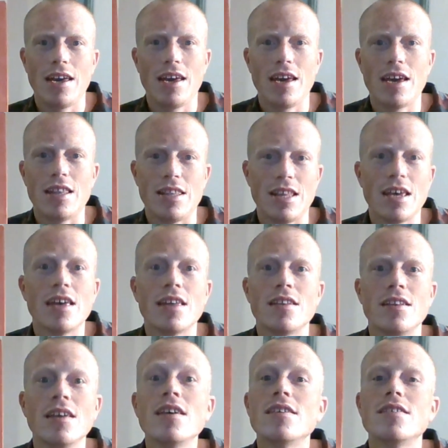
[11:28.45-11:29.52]
And
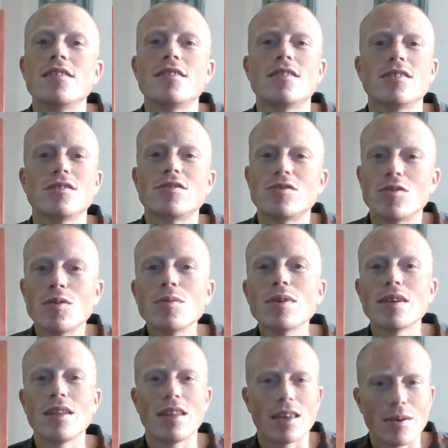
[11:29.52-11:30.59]
then there's
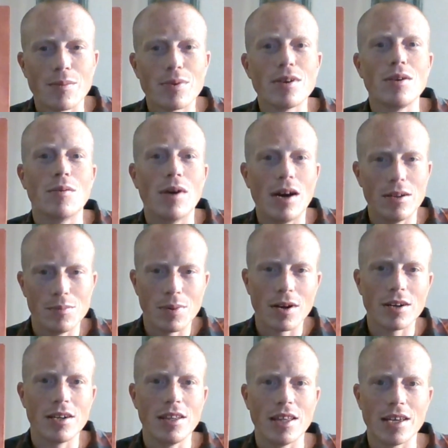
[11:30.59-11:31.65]
normally like a pretty wild
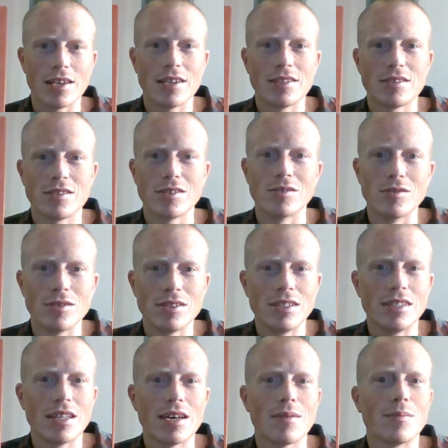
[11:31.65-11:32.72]
party that gets going
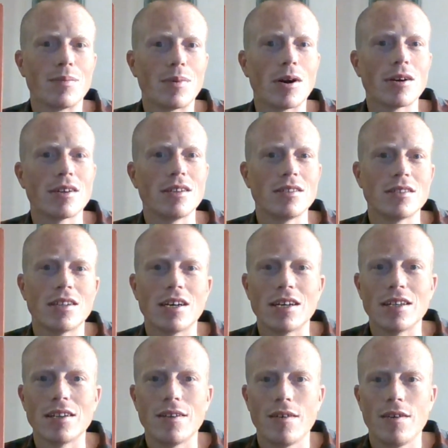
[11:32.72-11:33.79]
in that parking
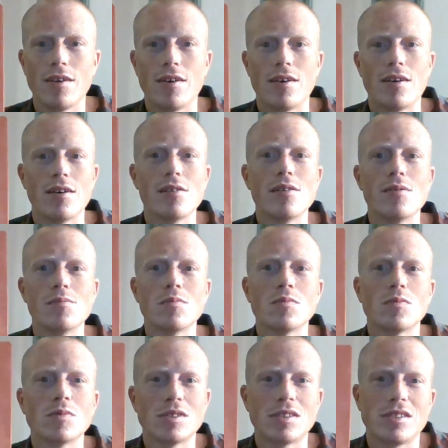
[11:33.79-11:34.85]
lot
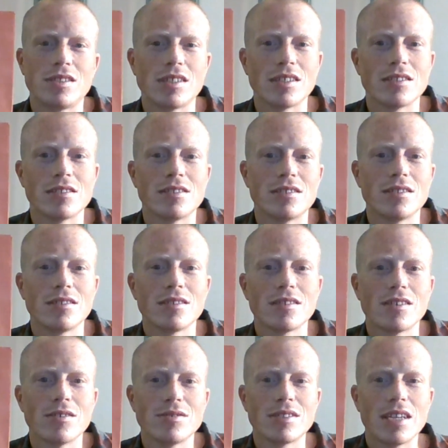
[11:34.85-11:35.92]
once the sun
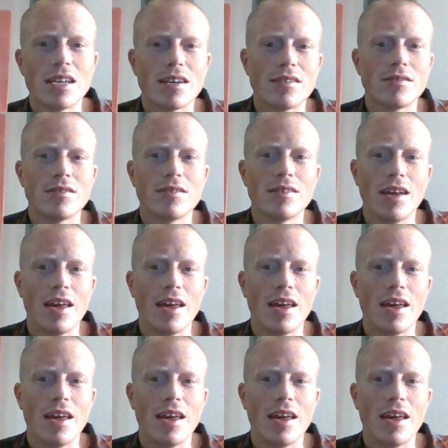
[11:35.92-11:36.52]
goes down.